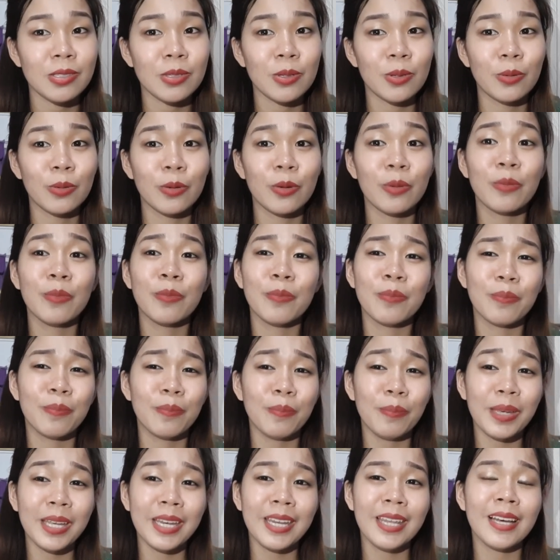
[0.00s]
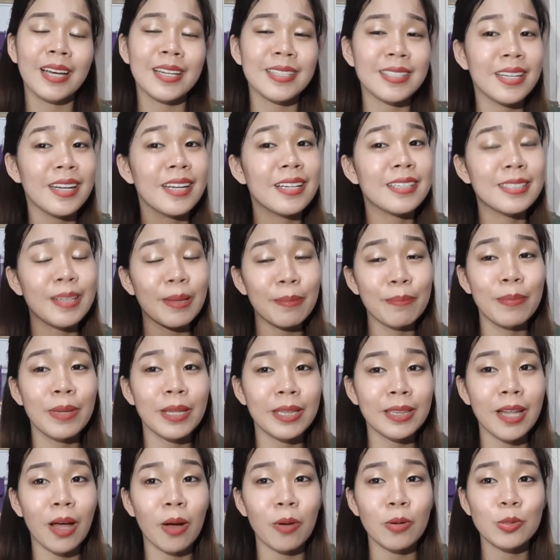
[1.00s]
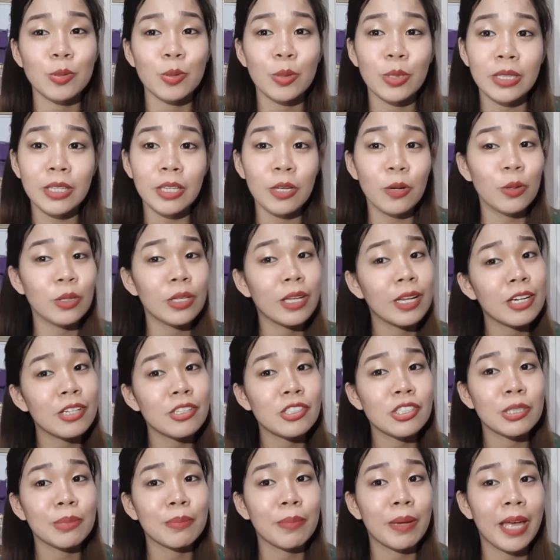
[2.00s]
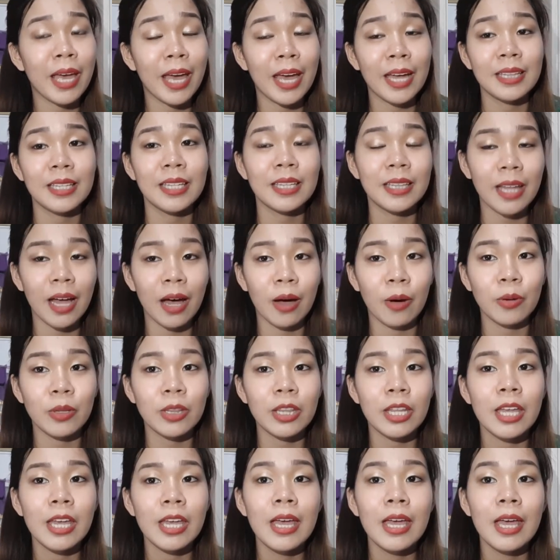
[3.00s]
So, meaning kasi nag-submit na ako, so hindi ko na rin siya may edit out.